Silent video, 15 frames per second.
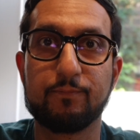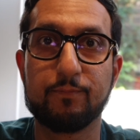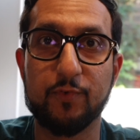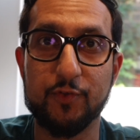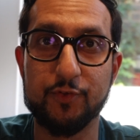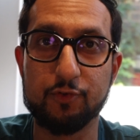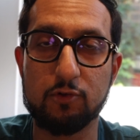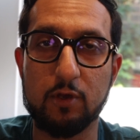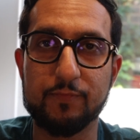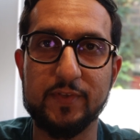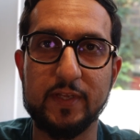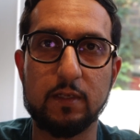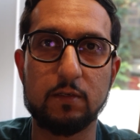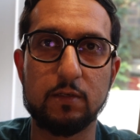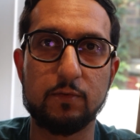photograph
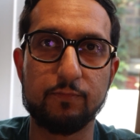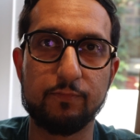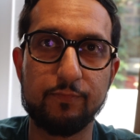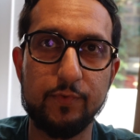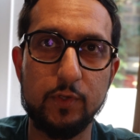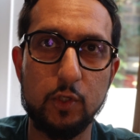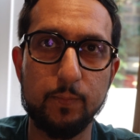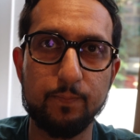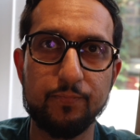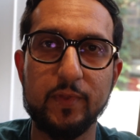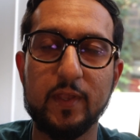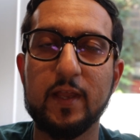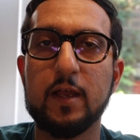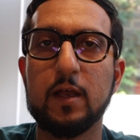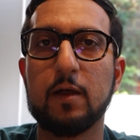taken on film,
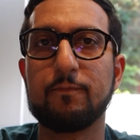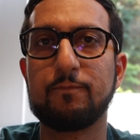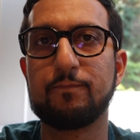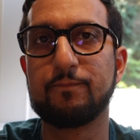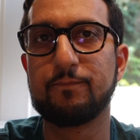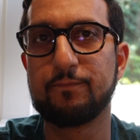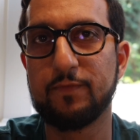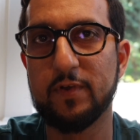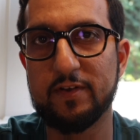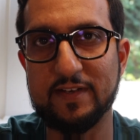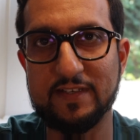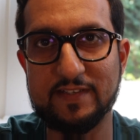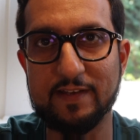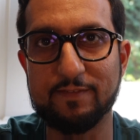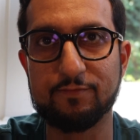
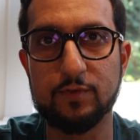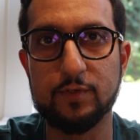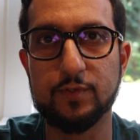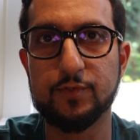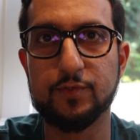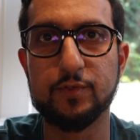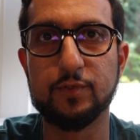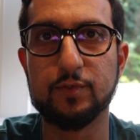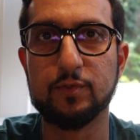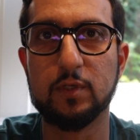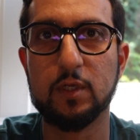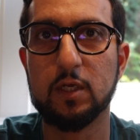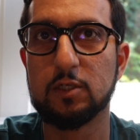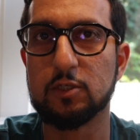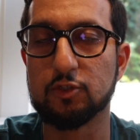very different to
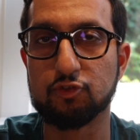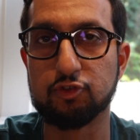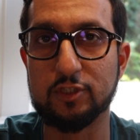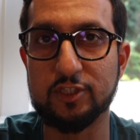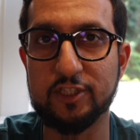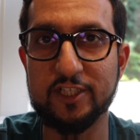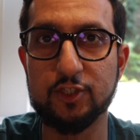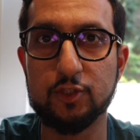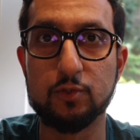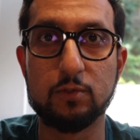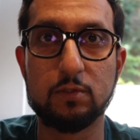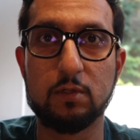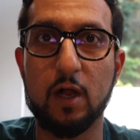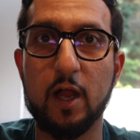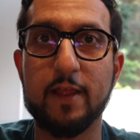a
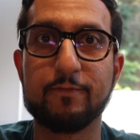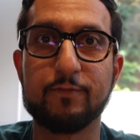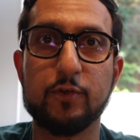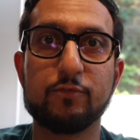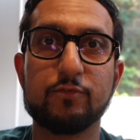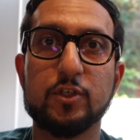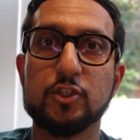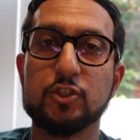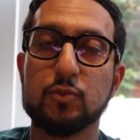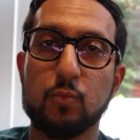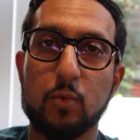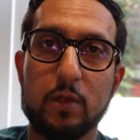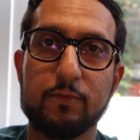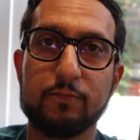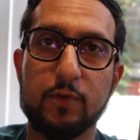traditional iPhone version
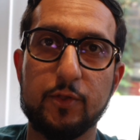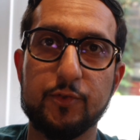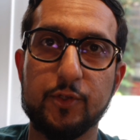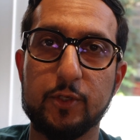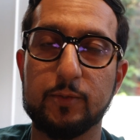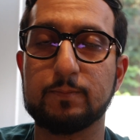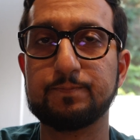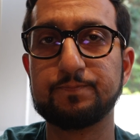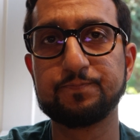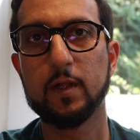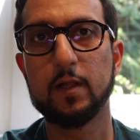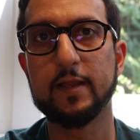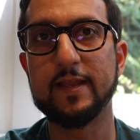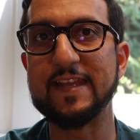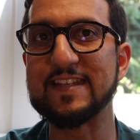1 photo.
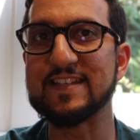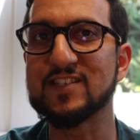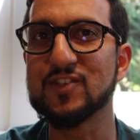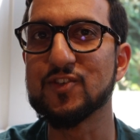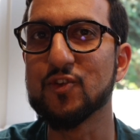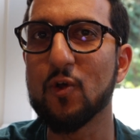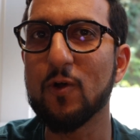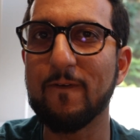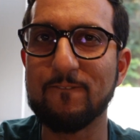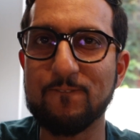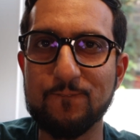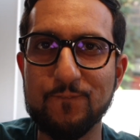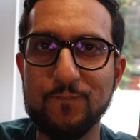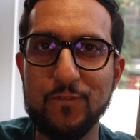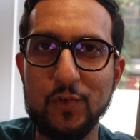It's not
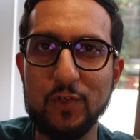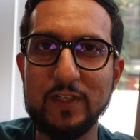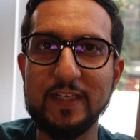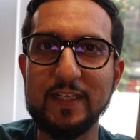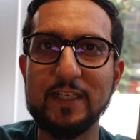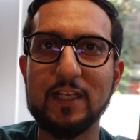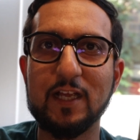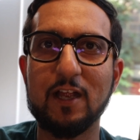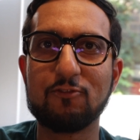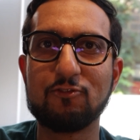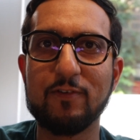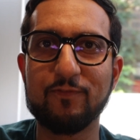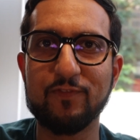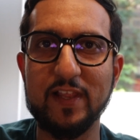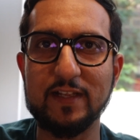fully
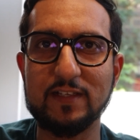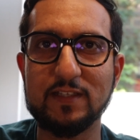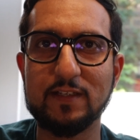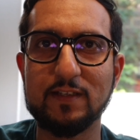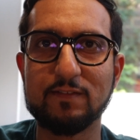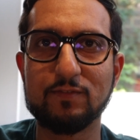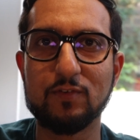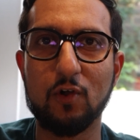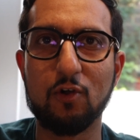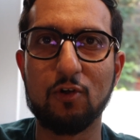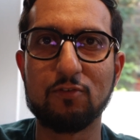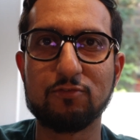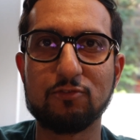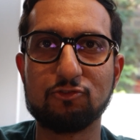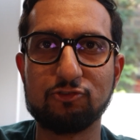reflective
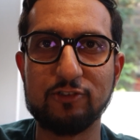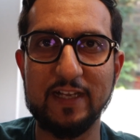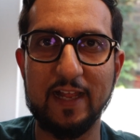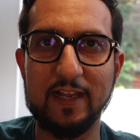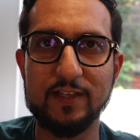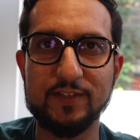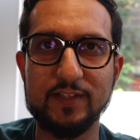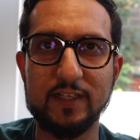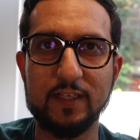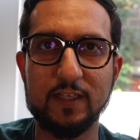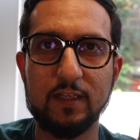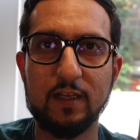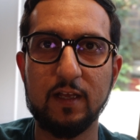of reality.